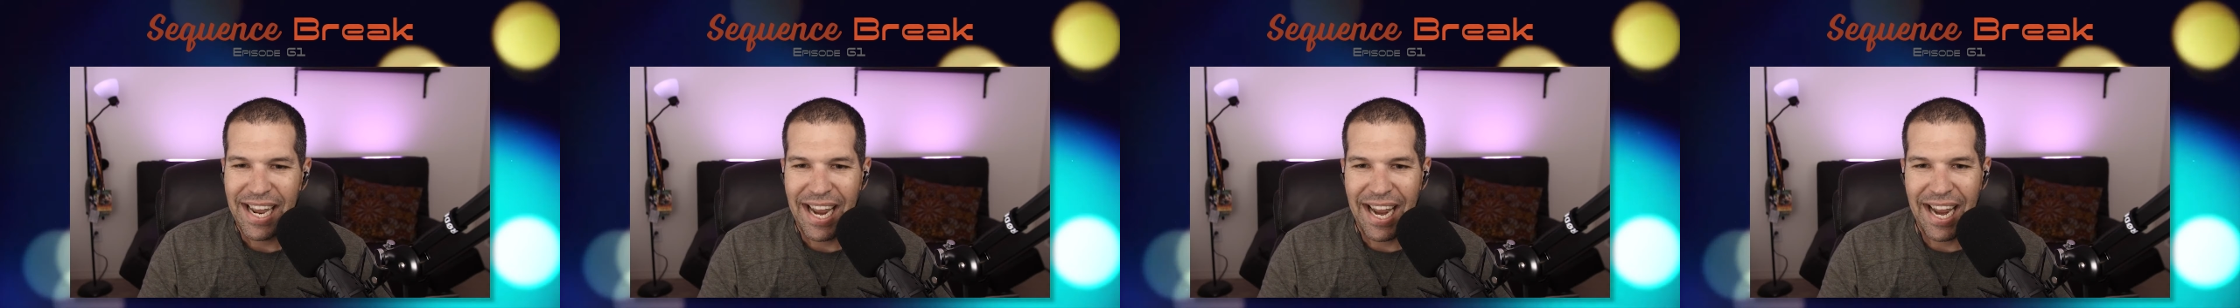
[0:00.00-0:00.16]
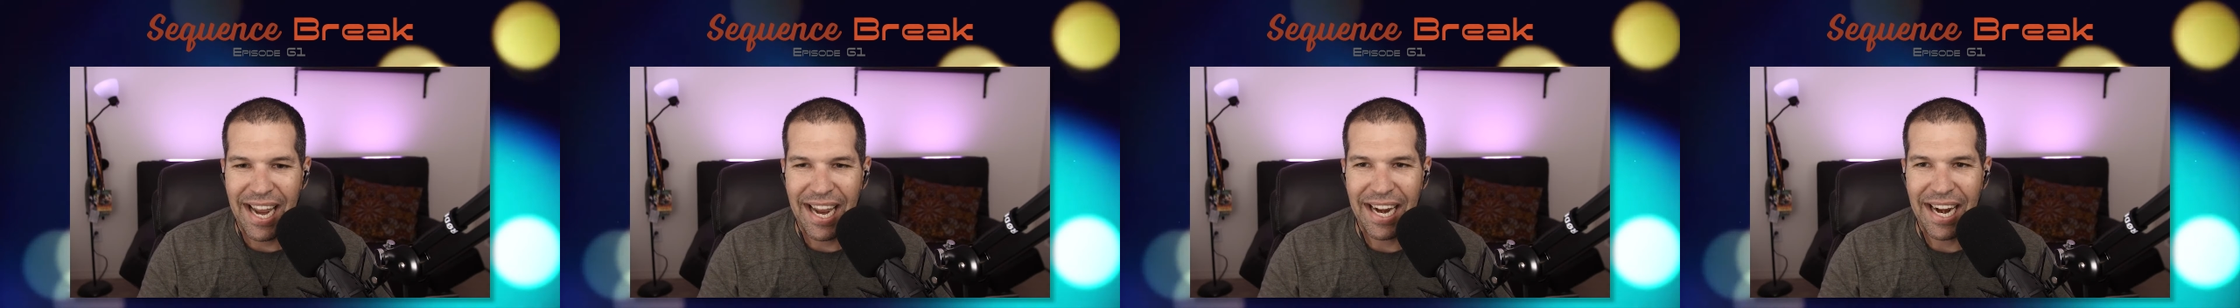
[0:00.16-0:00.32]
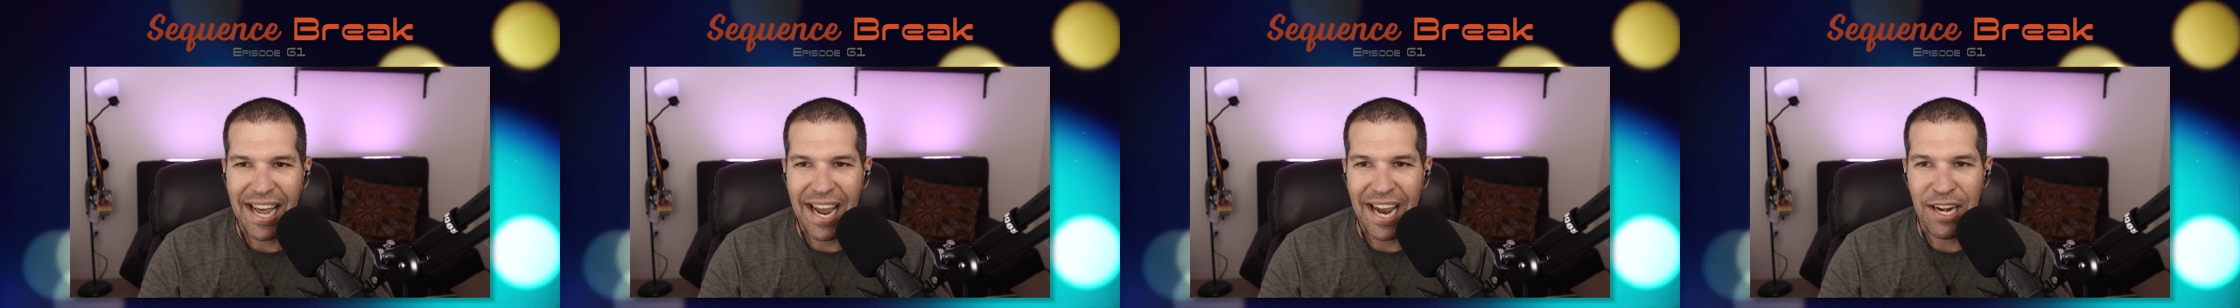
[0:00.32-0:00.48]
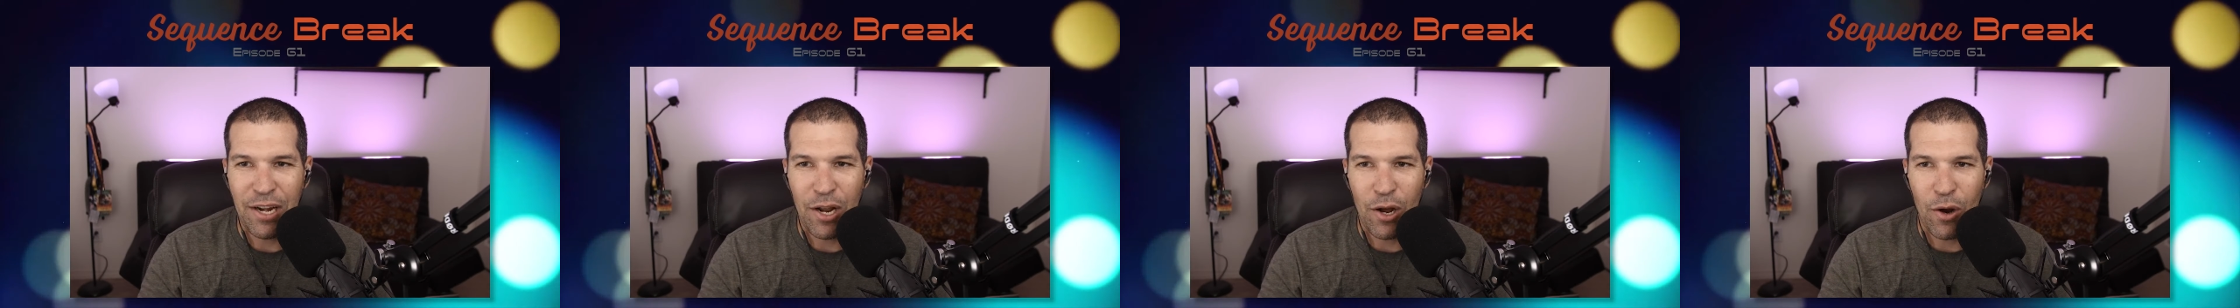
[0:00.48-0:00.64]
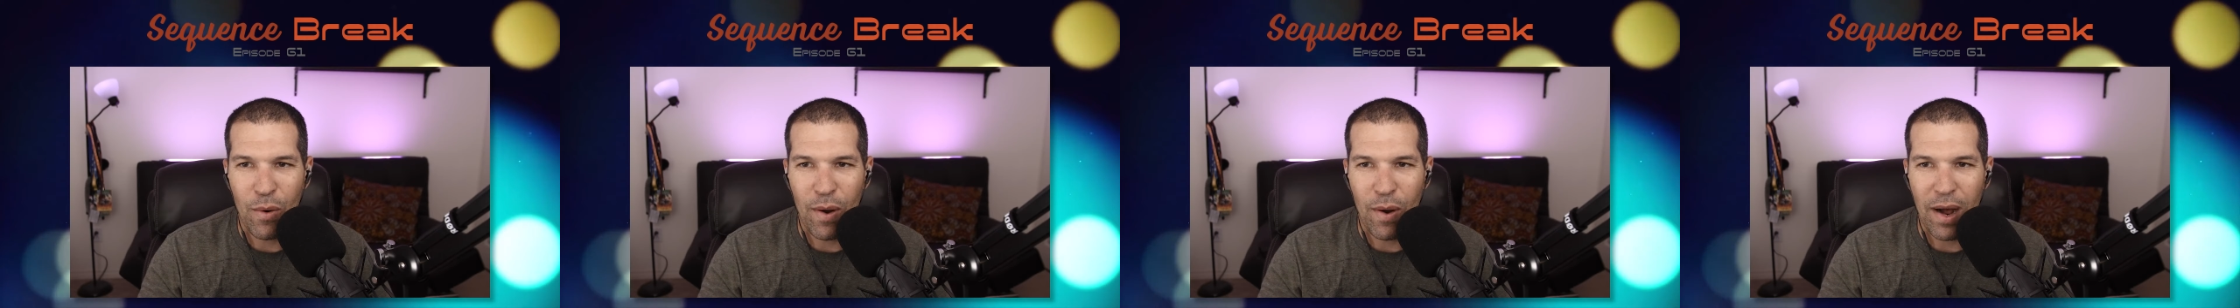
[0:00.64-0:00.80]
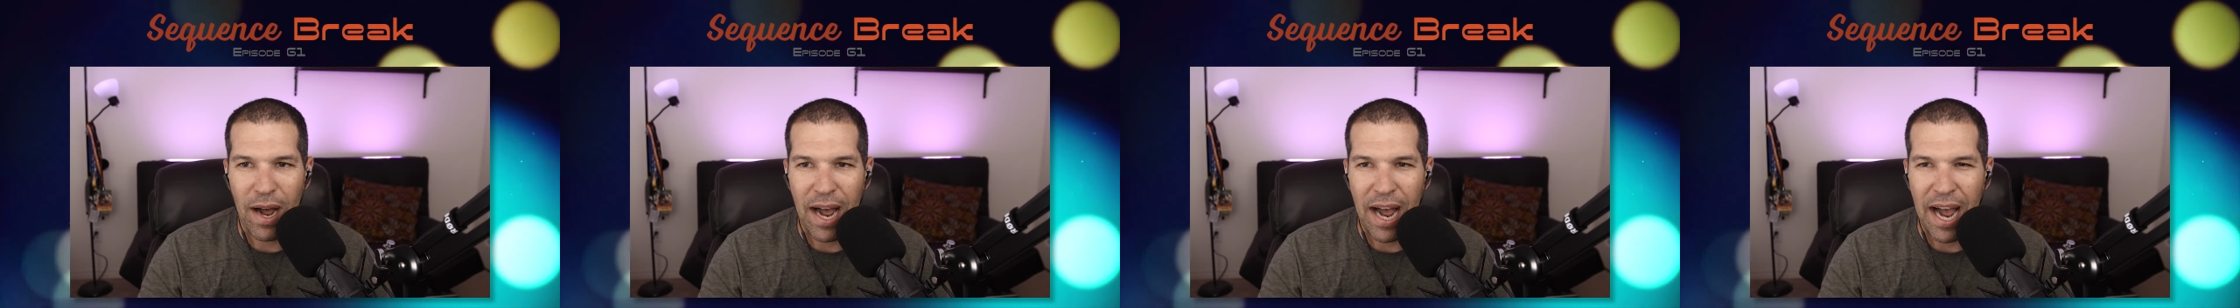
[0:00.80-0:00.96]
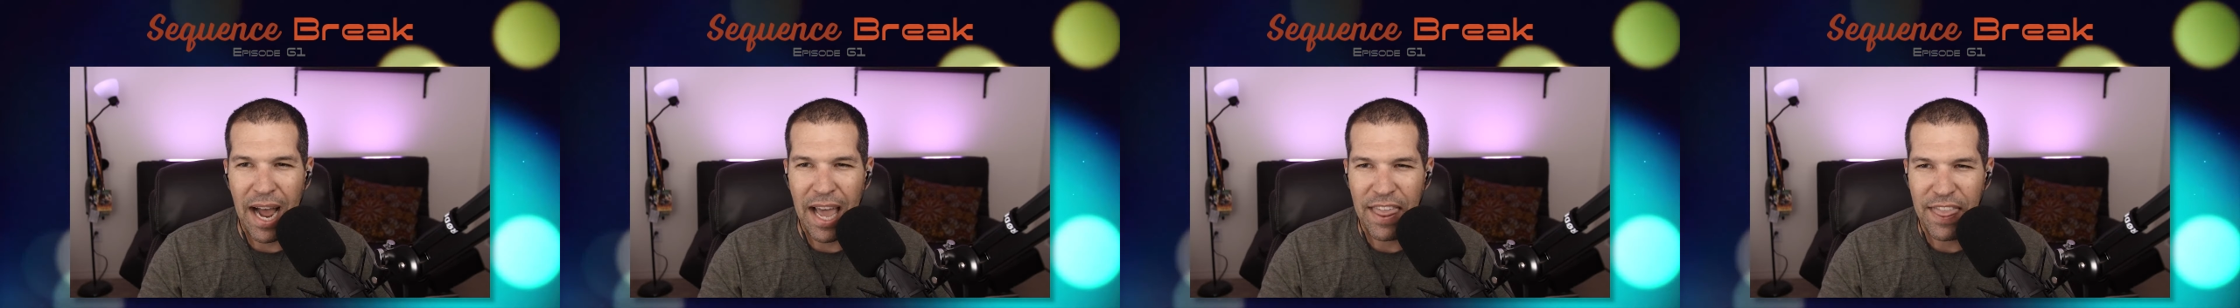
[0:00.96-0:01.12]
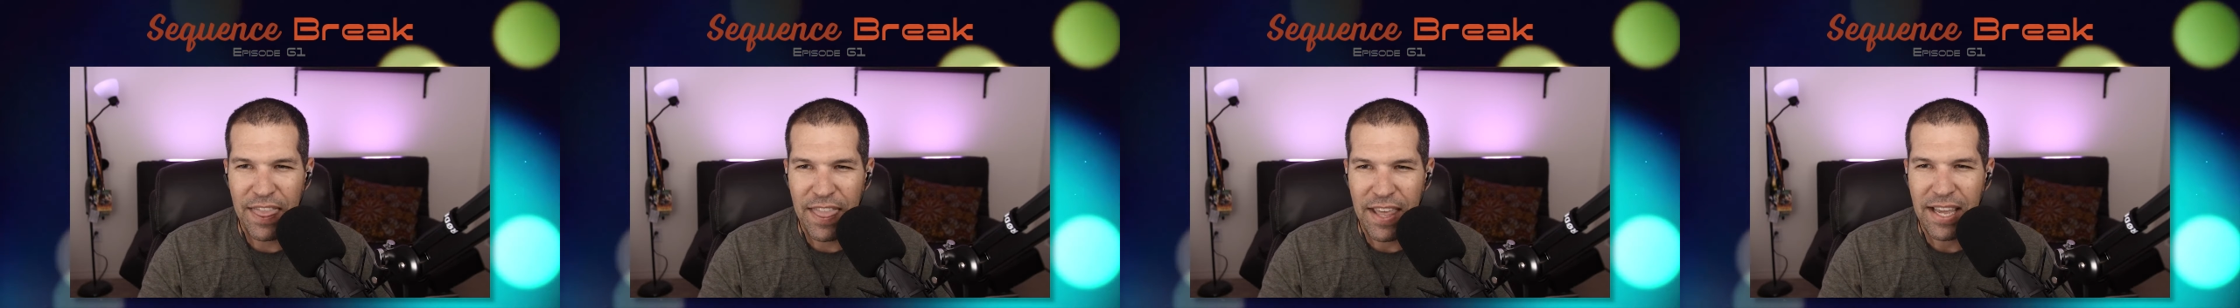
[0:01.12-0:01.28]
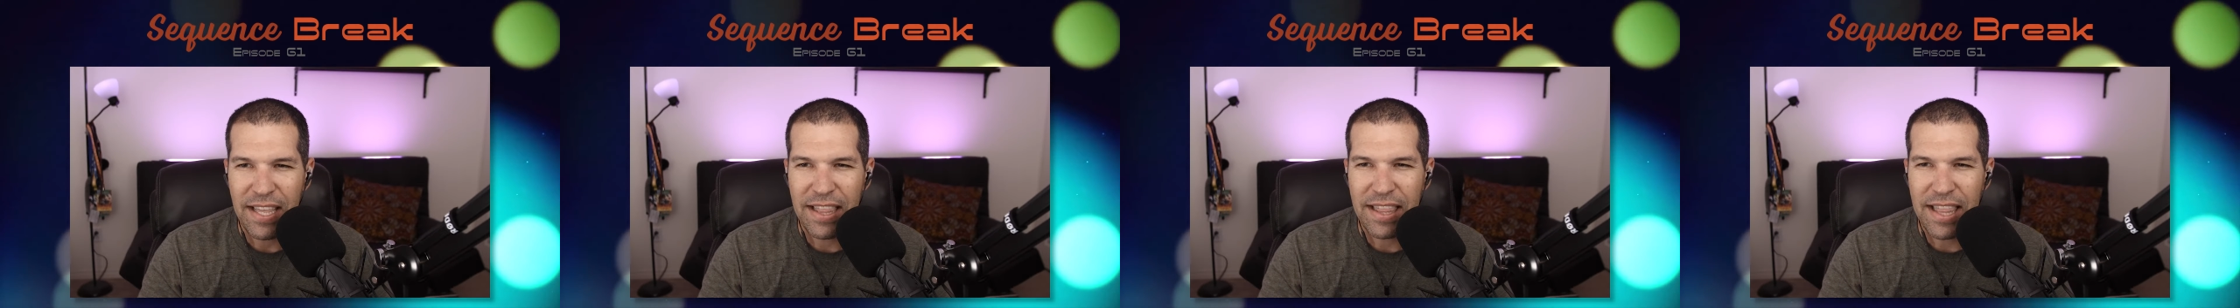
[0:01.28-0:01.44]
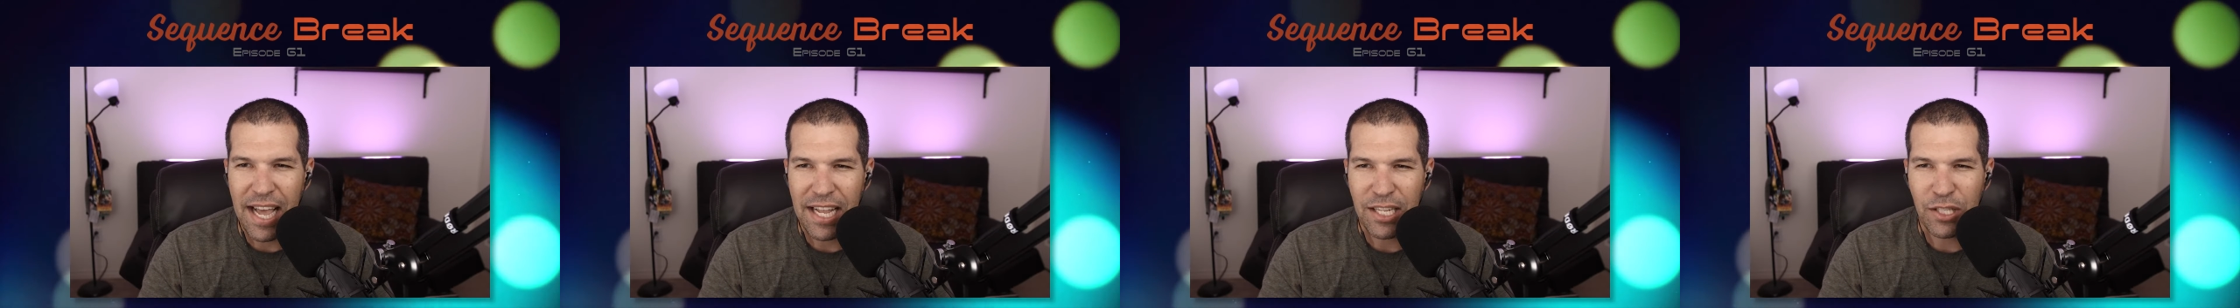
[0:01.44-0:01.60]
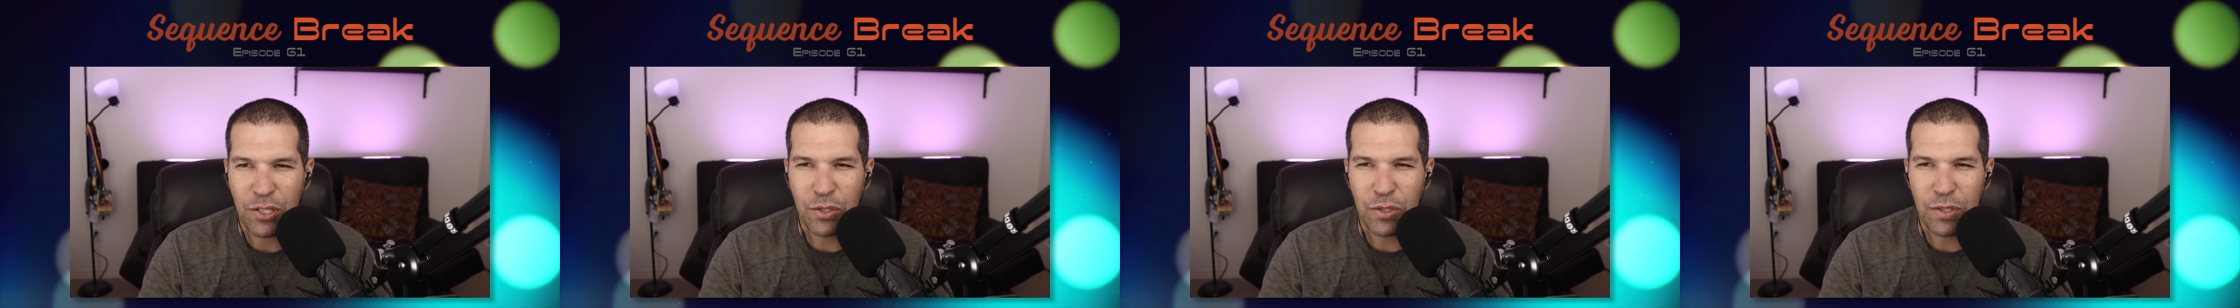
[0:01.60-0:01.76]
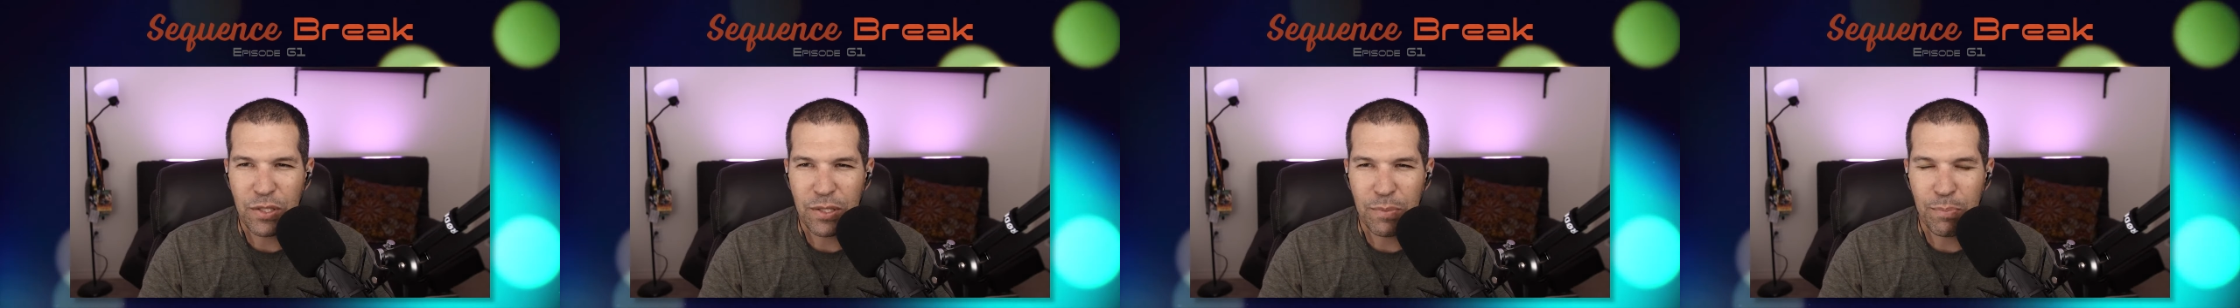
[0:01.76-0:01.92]
And I think
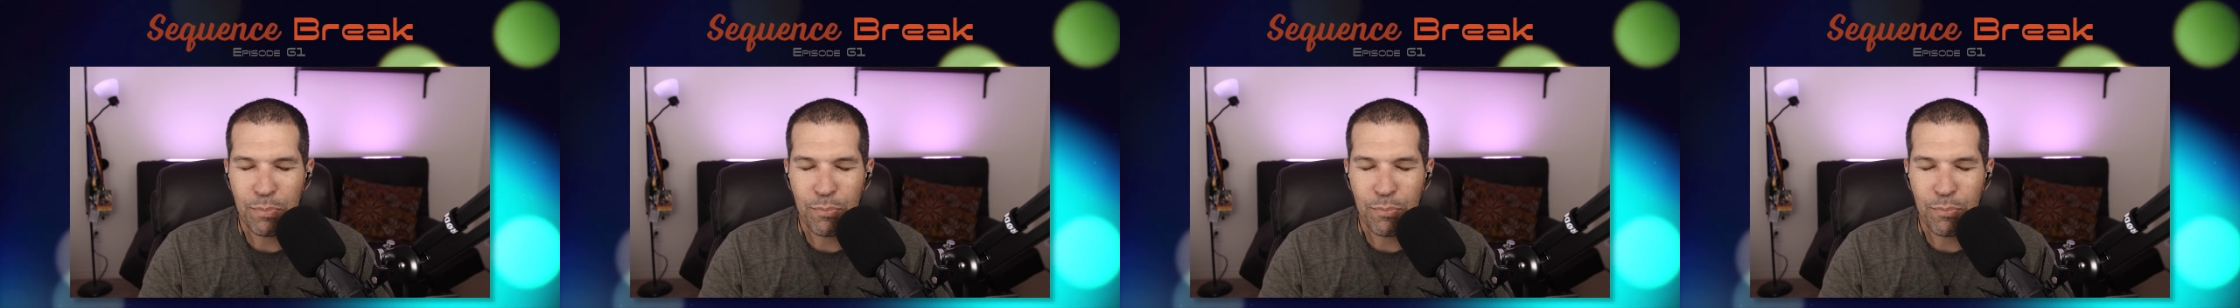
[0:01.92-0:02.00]
that's